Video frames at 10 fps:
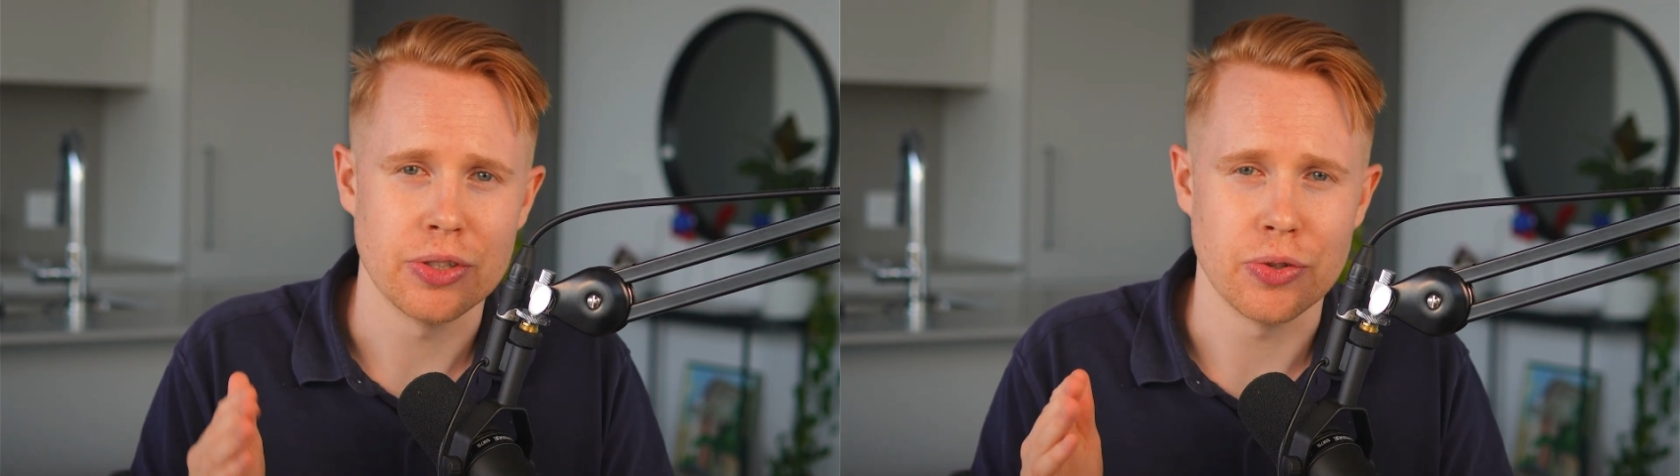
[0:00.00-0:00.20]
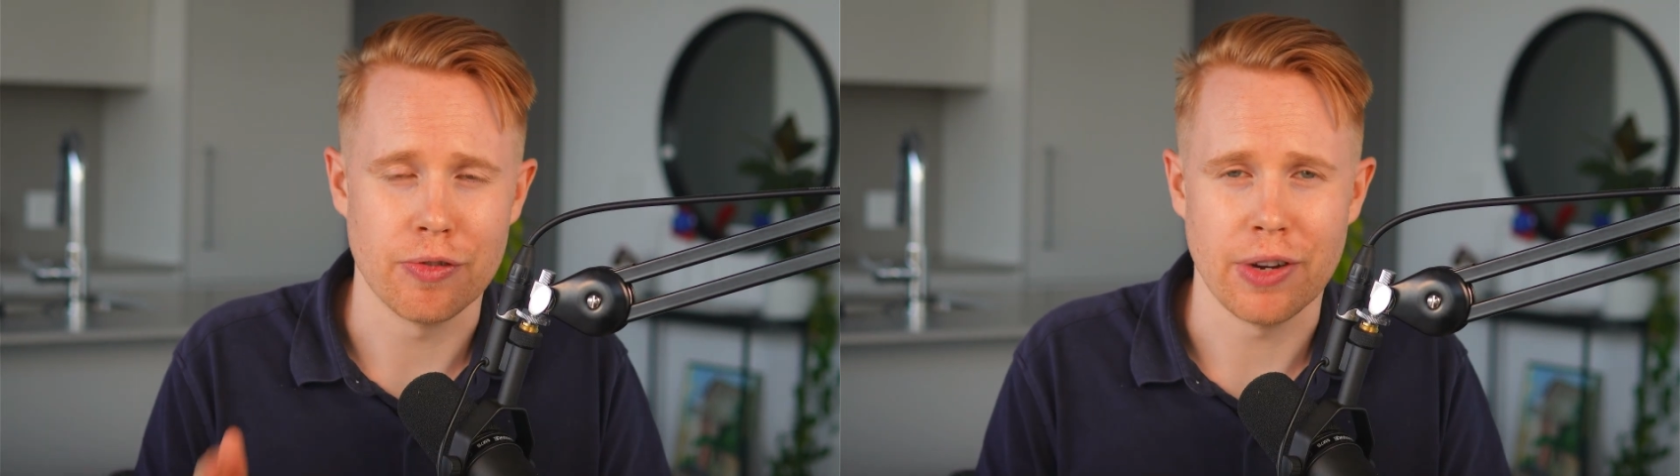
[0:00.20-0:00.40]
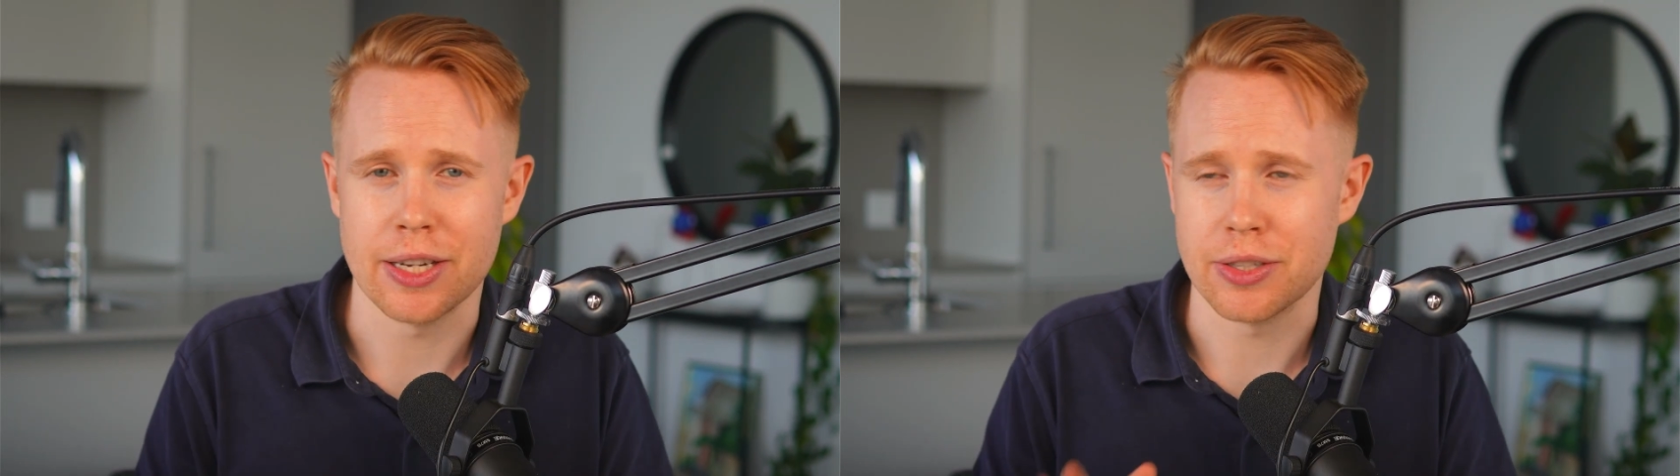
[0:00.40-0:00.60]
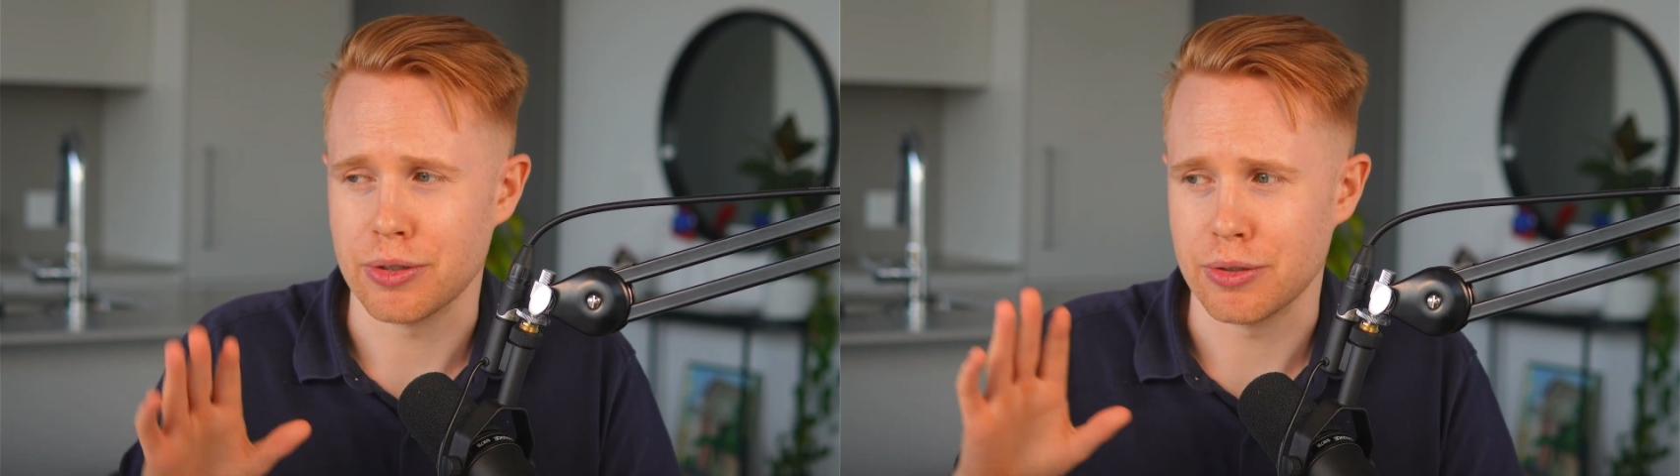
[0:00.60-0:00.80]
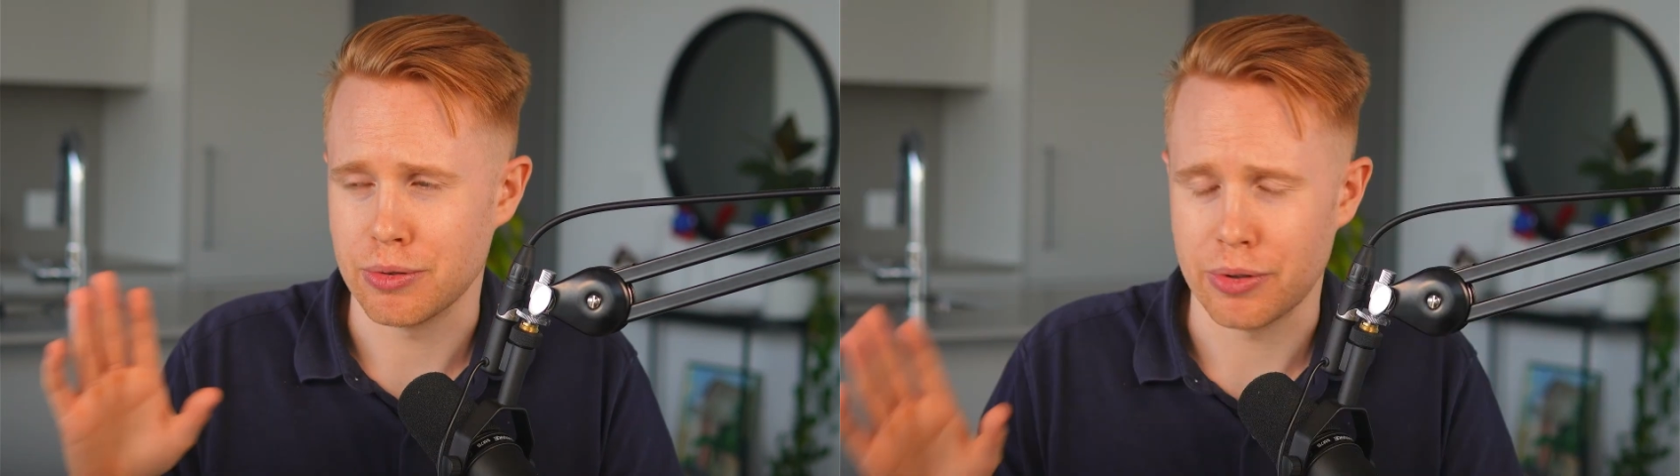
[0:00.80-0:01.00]
to
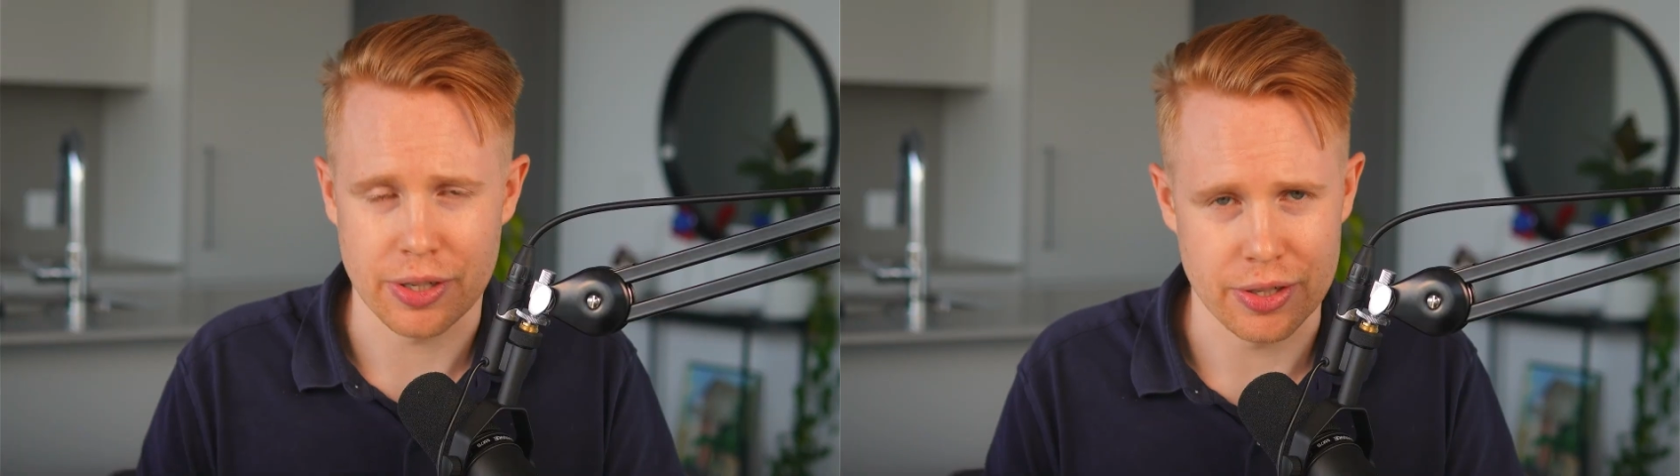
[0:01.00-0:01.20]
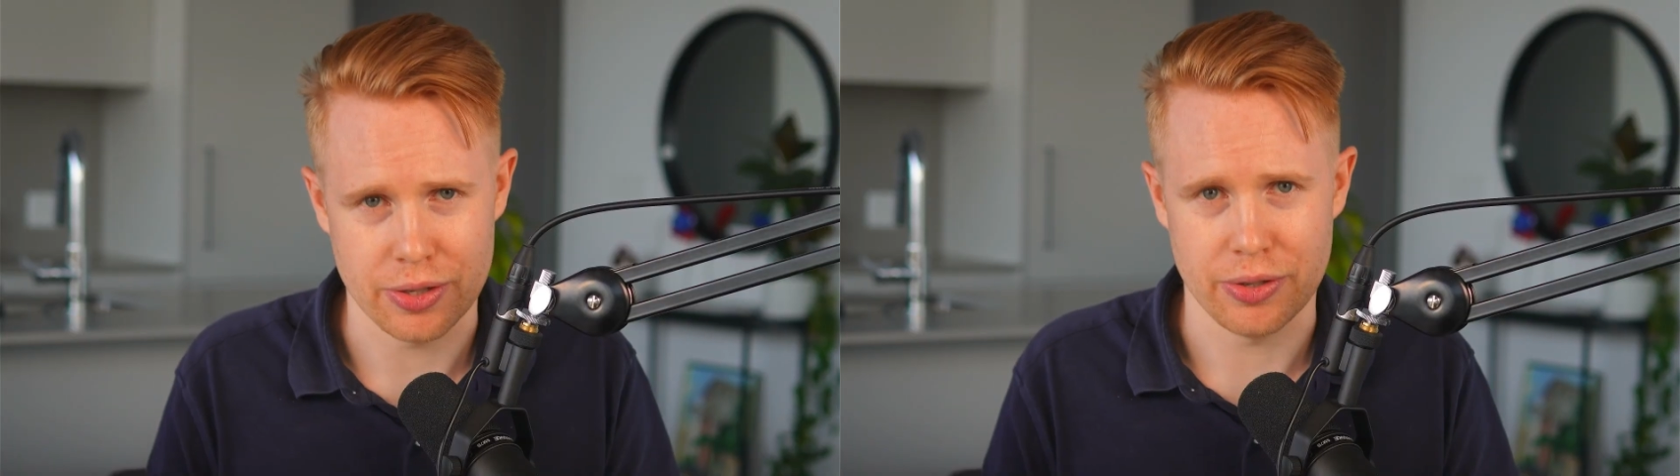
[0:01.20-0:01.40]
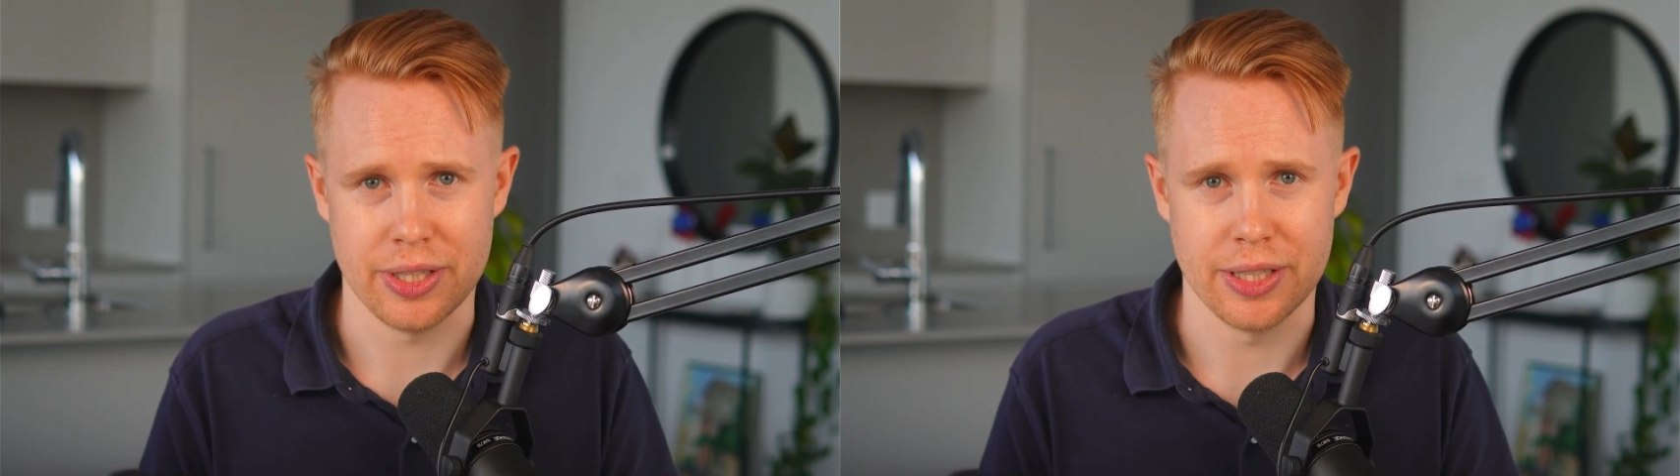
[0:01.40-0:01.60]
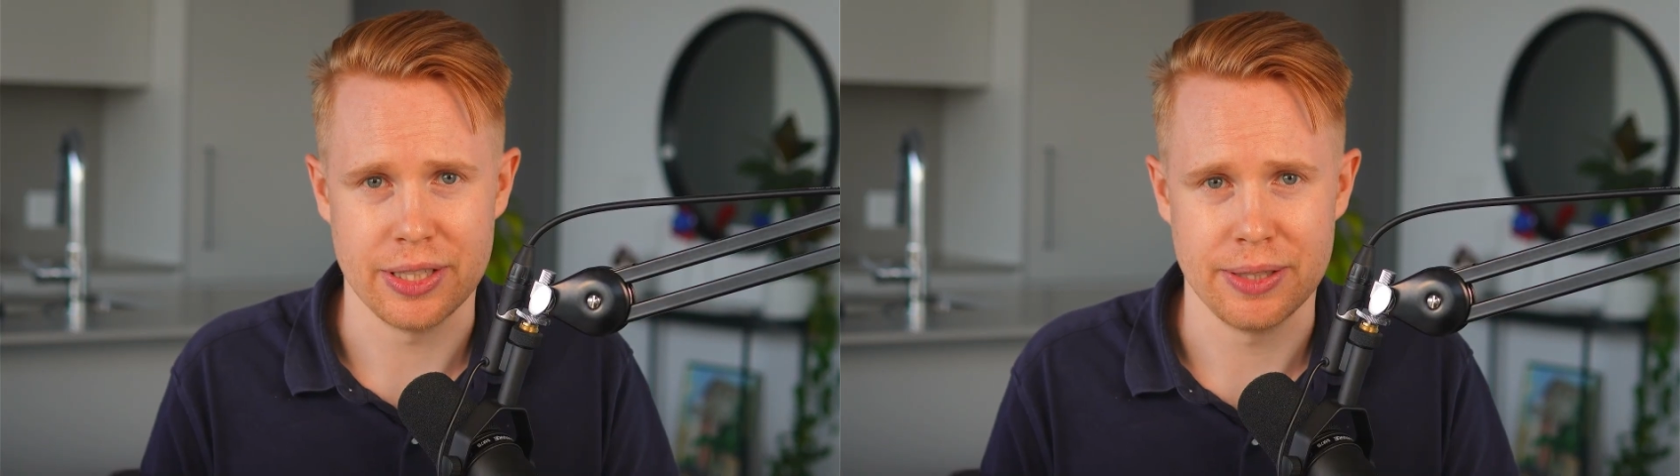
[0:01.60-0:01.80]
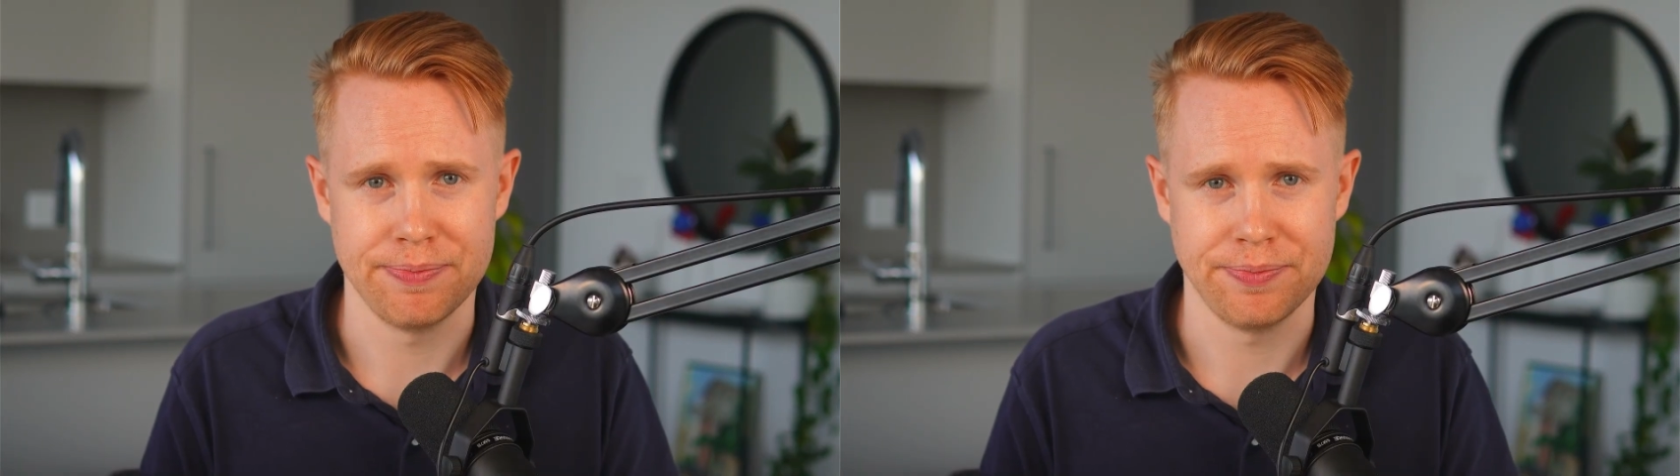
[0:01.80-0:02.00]
advisor or consultant.